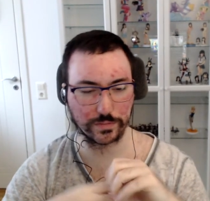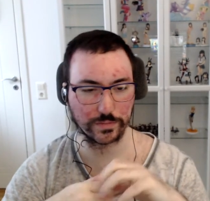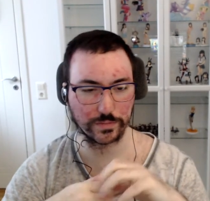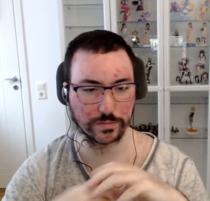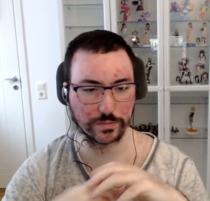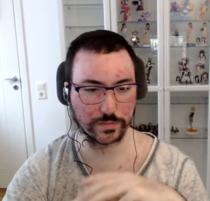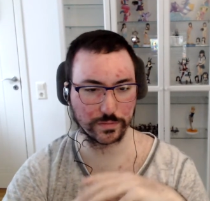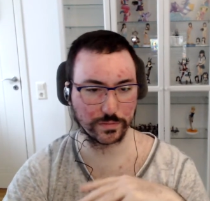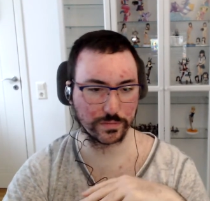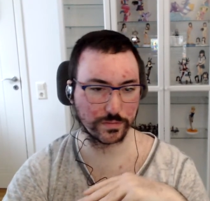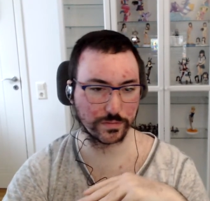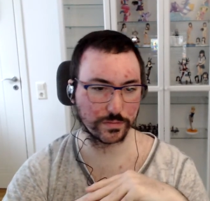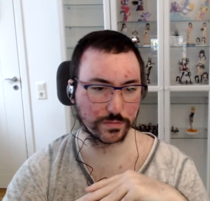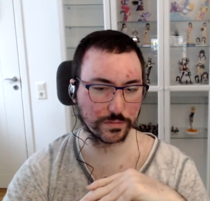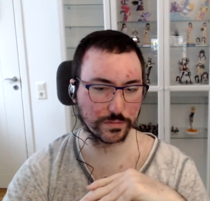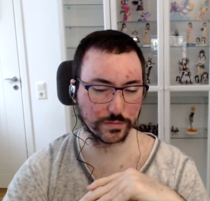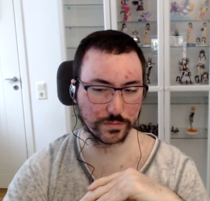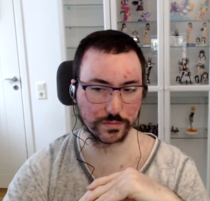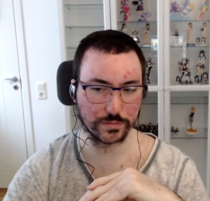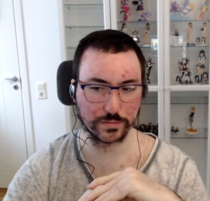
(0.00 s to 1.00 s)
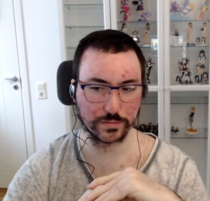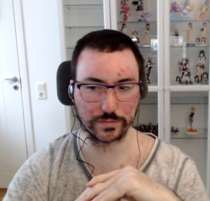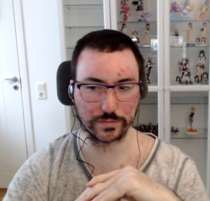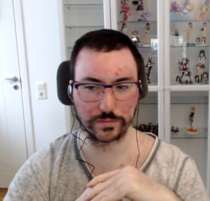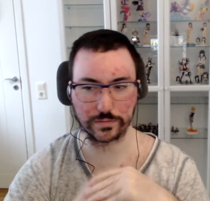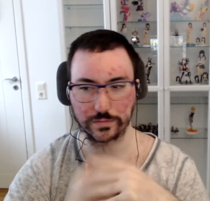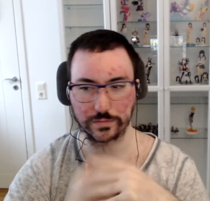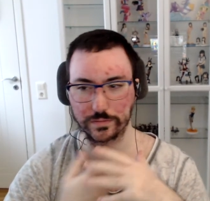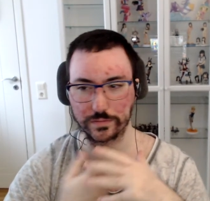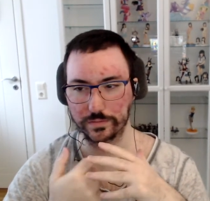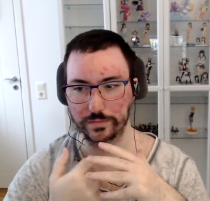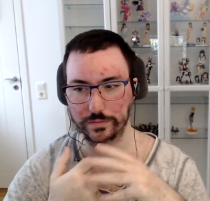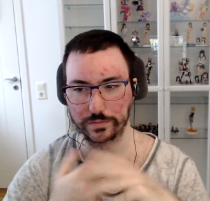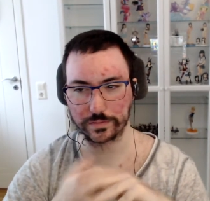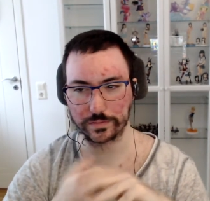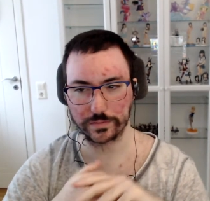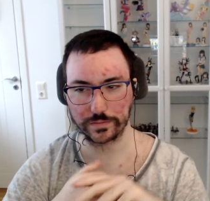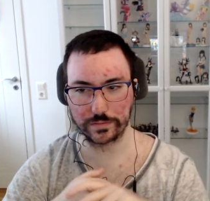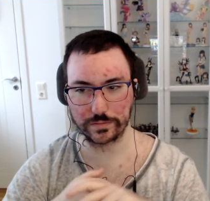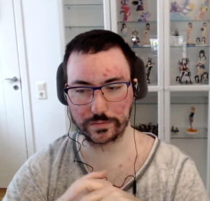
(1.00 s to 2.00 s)

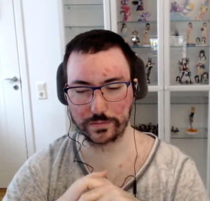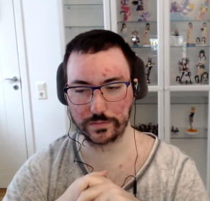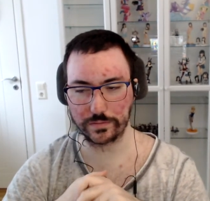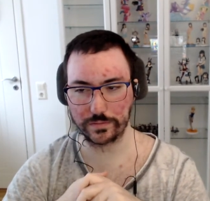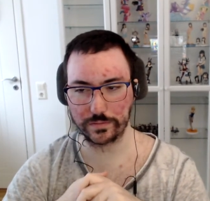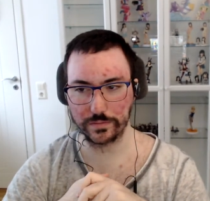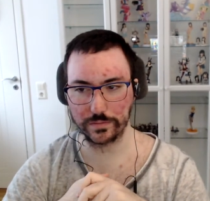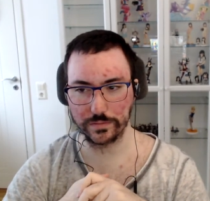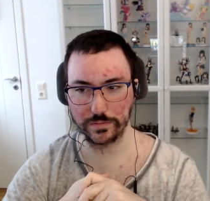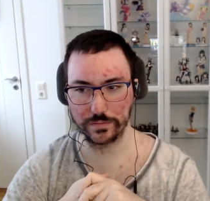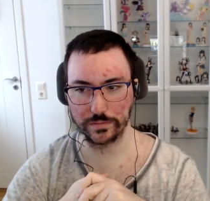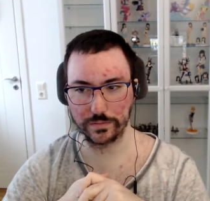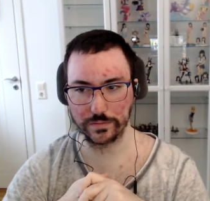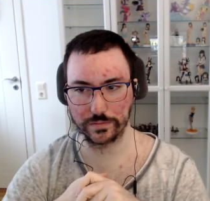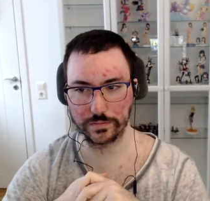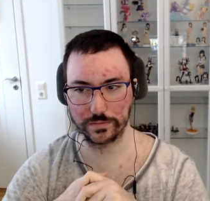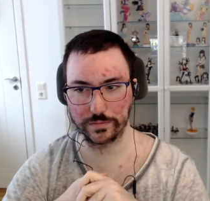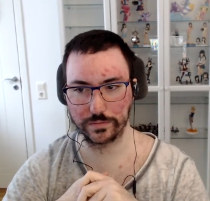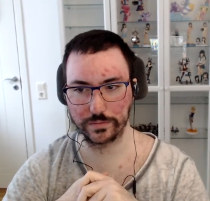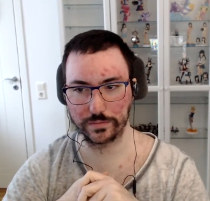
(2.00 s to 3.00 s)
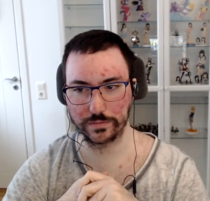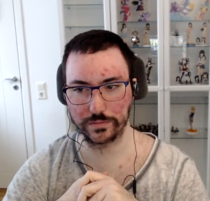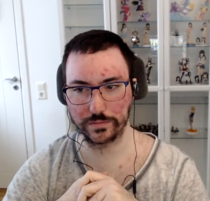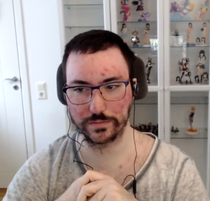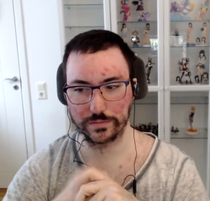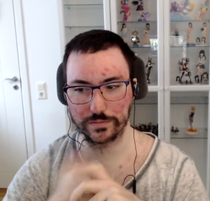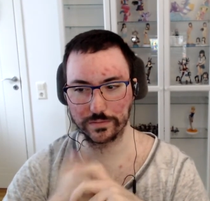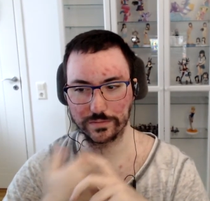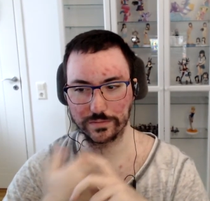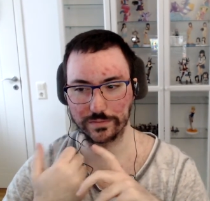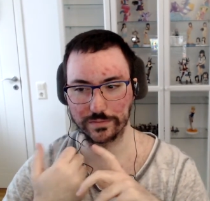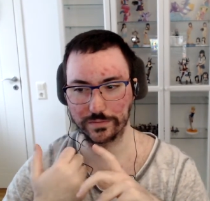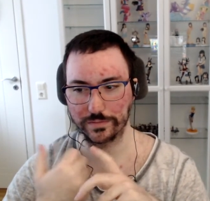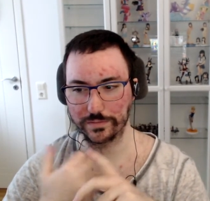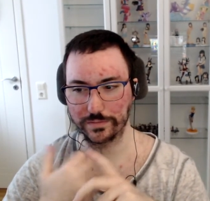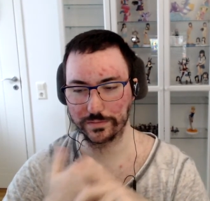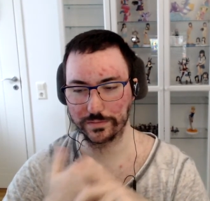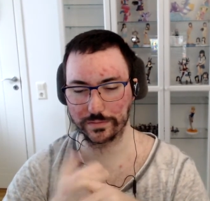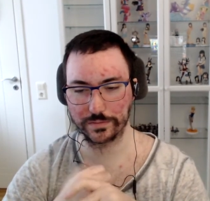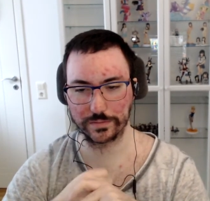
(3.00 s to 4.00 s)

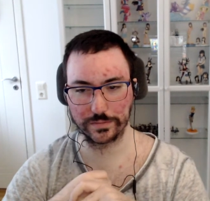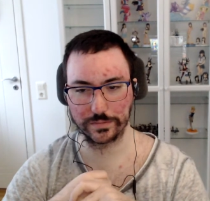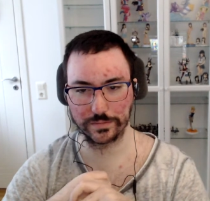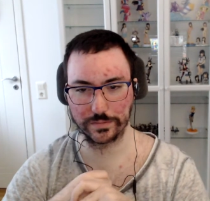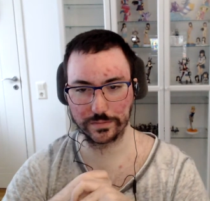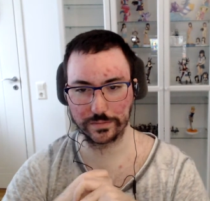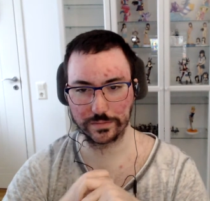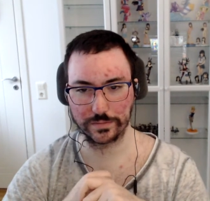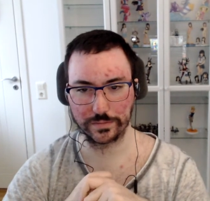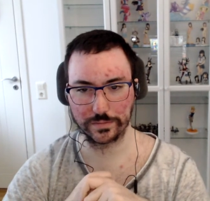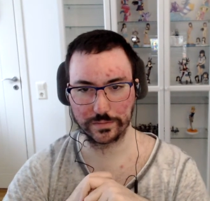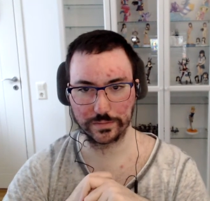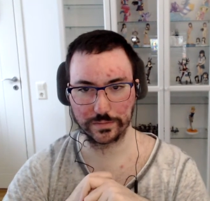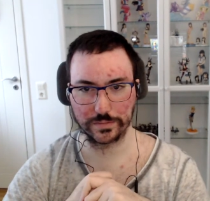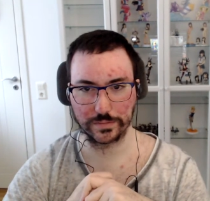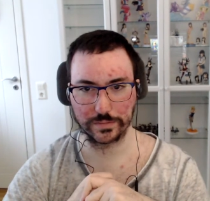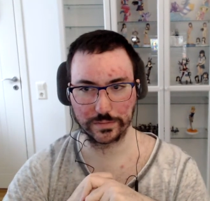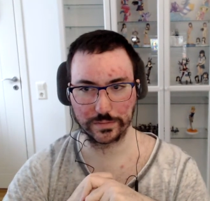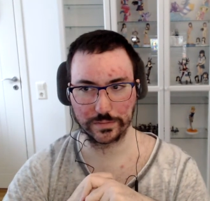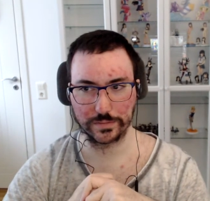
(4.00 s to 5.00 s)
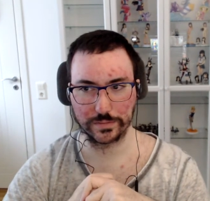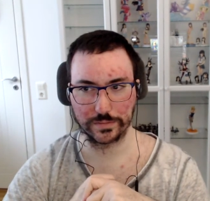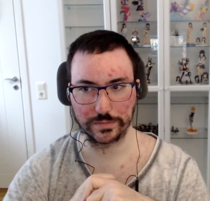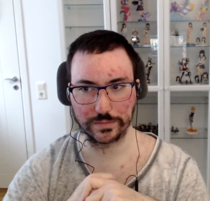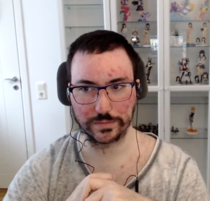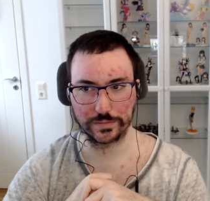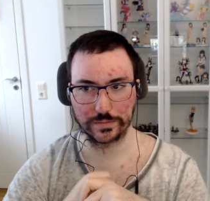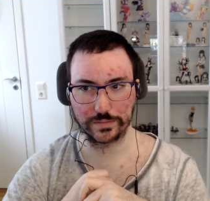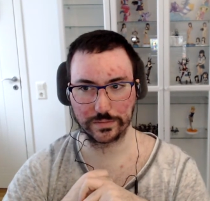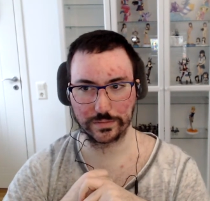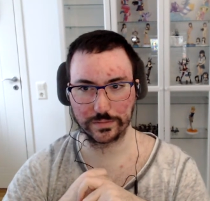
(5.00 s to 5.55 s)
(silence)